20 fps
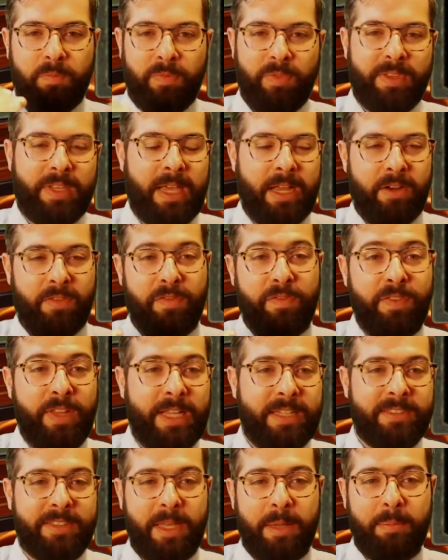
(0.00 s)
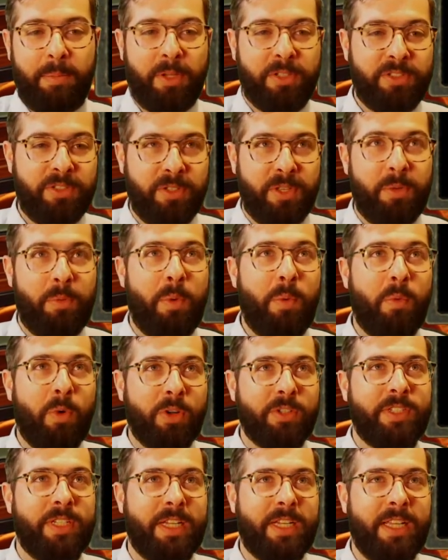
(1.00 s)
kind of flex that muscle that we
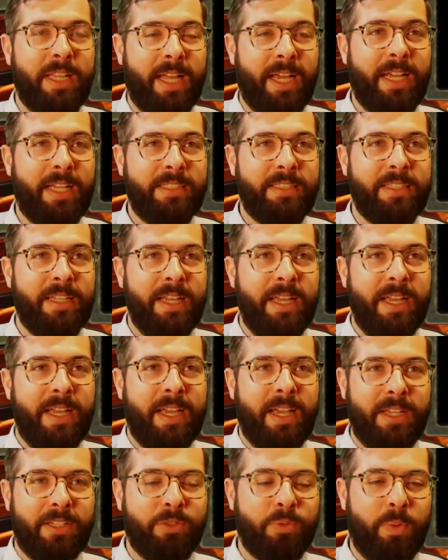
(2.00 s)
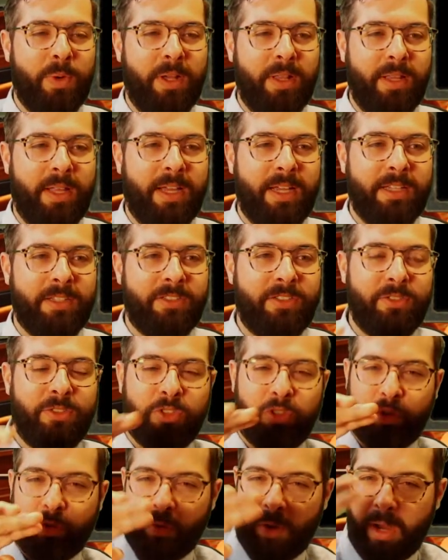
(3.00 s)
worked in class, as well as
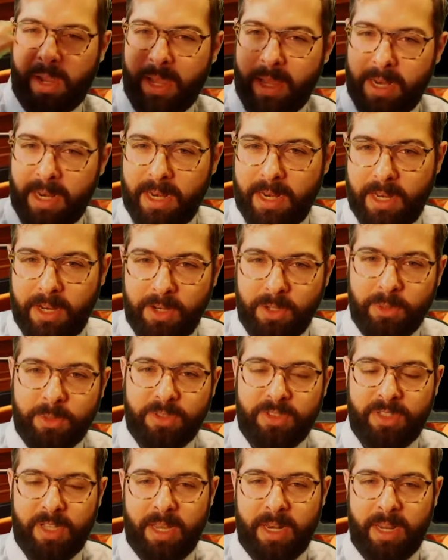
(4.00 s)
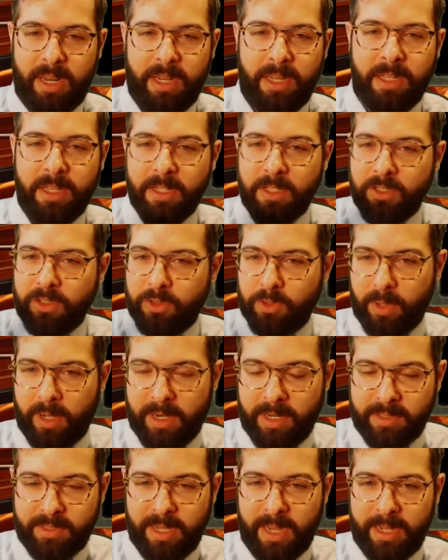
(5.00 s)
try it in a new setting, try to
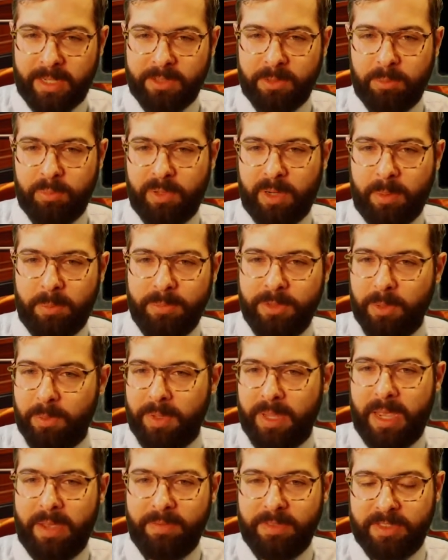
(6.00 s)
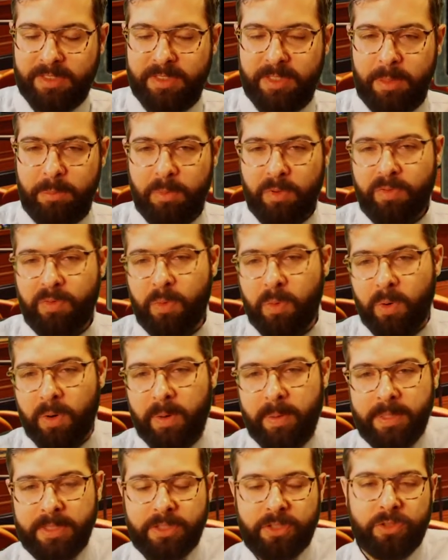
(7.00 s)
attack some problems that we haven't seen before
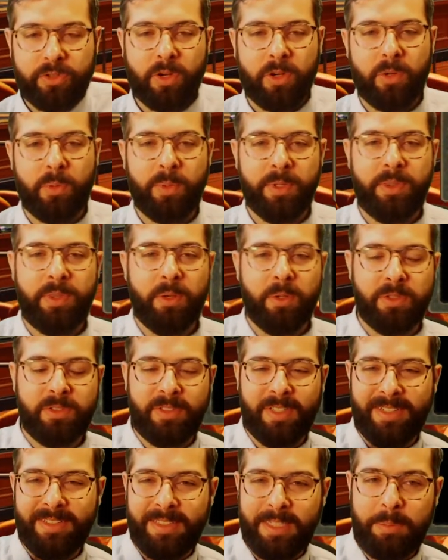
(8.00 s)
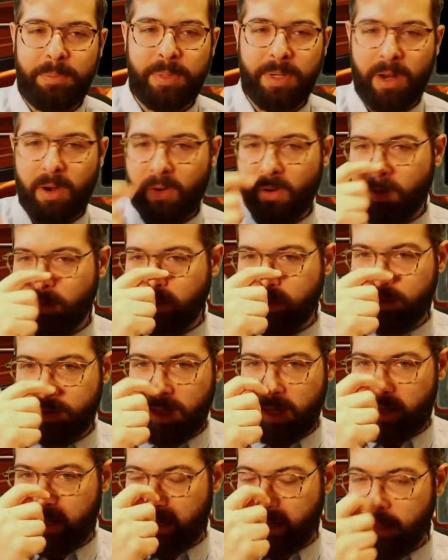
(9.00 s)
and struggle with those to deepen our
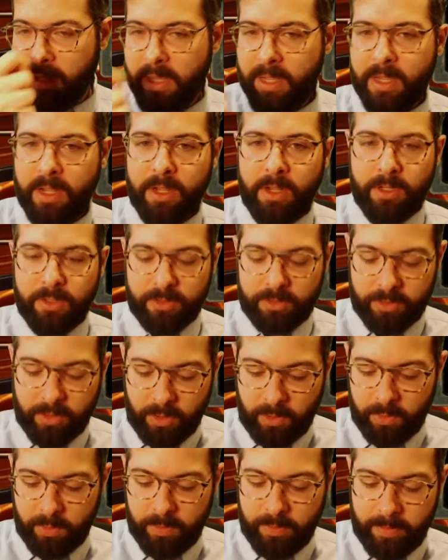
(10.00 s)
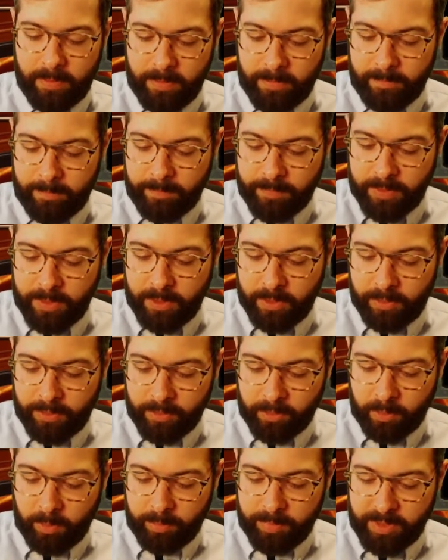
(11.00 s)
understanding. So,
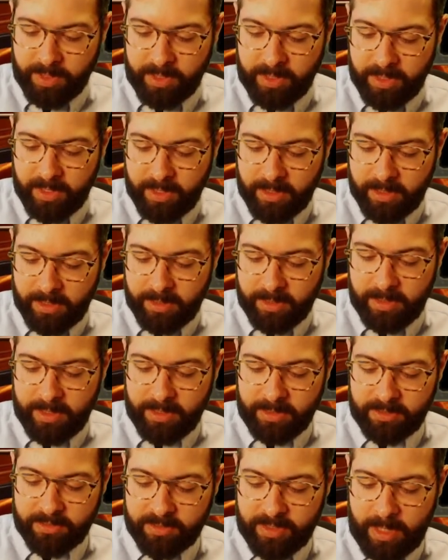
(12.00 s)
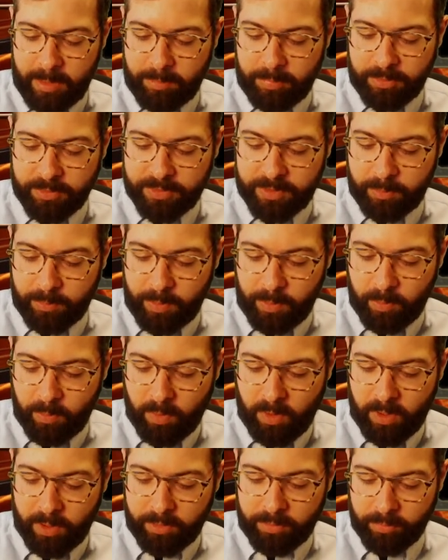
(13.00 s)
there will be examples that we
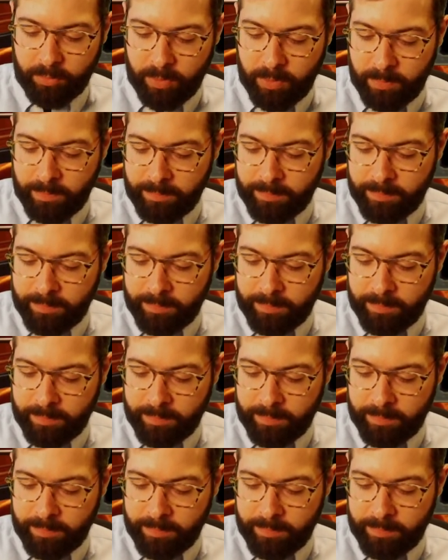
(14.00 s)
walk through